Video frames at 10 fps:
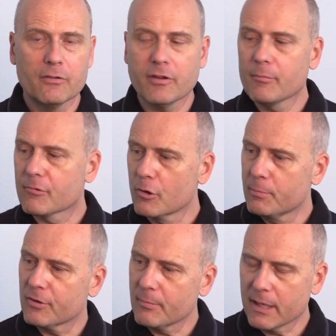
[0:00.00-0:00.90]
Some
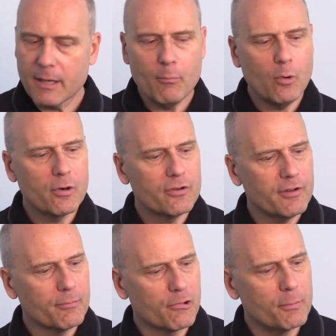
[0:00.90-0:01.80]
group is making more,
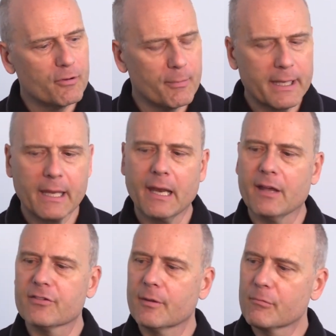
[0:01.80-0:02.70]
some group is making
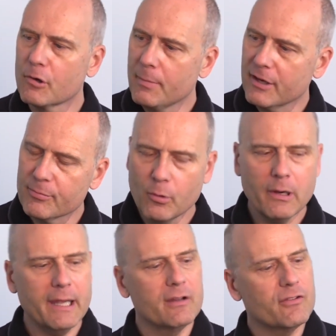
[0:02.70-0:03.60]
less. Some group has
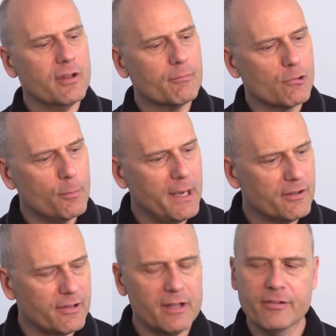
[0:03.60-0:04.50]
more land, some group
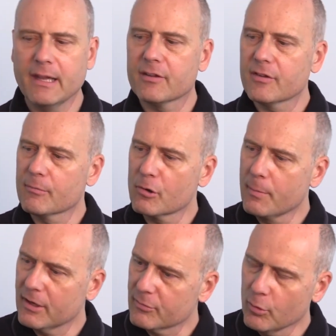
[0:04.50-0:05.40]
has less land. Some group
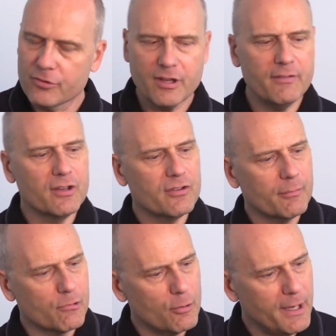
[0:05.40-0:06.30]
has more savings,
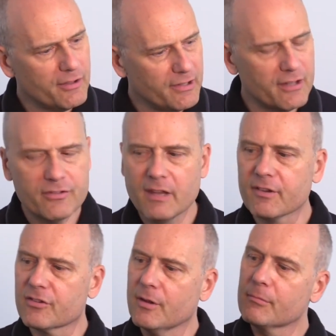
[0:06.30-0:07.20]
some group has less
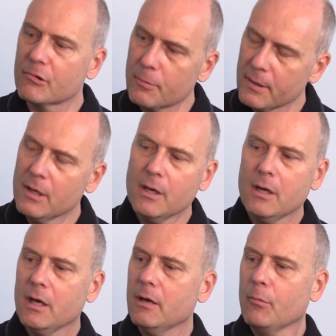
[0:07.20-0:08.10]
savings. Some group
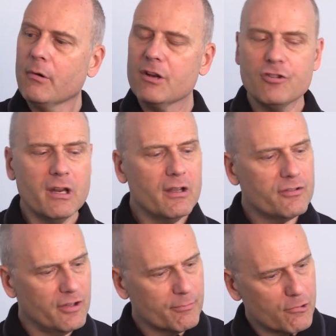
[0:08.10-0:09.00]
have more engineers,
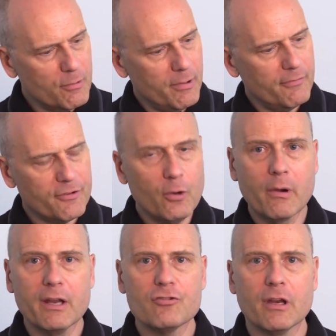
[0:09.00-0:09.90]
some group have
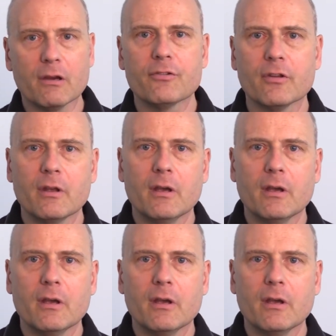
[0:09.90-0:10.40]
fewer engineers.